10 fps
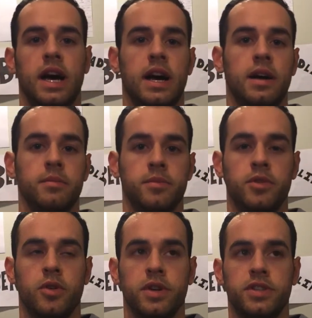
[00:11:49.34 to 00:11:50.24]
I'm
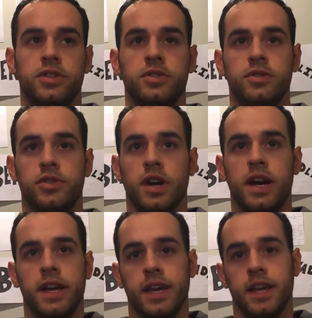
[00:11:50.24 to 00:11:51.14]
going to
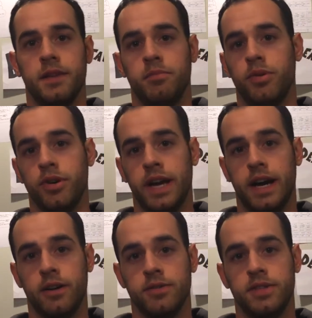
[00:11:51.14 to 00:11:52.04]
try and put
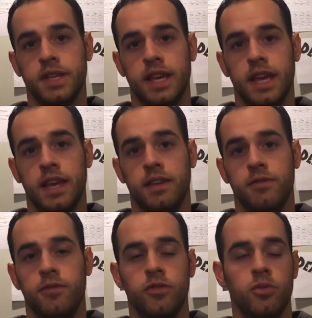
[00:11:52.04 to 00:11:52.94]
out a
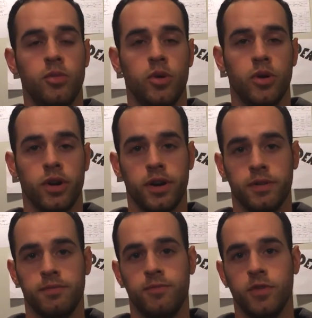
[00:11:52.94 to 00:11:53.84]
few
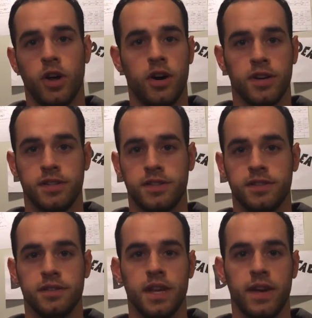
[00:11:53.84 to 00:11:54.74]
more
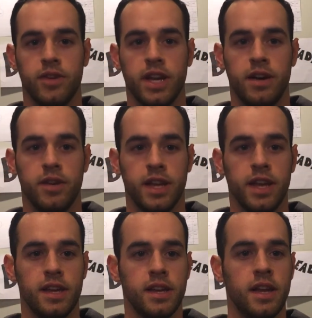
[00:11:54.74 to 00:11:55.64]
vlogs every now and
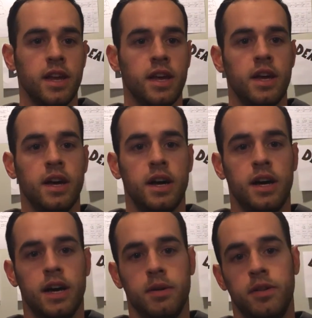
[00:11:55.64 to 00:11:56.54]
again.
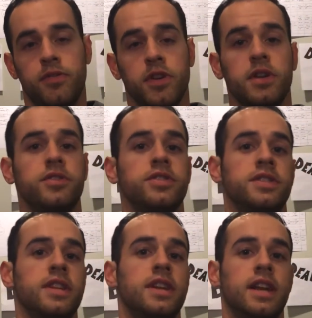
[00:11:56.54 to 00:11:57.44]
If you're
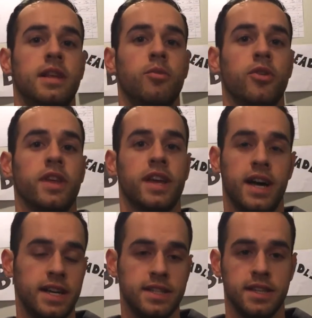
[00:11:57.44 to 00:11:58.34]
interested in any more of the
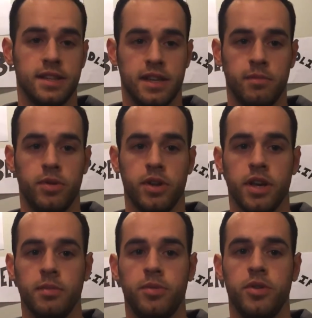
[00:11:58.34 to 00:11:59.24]
content that I'm
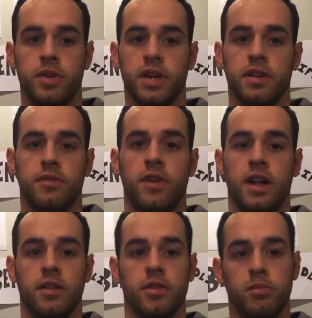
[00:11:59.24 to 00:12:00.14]
putting up, you can follow the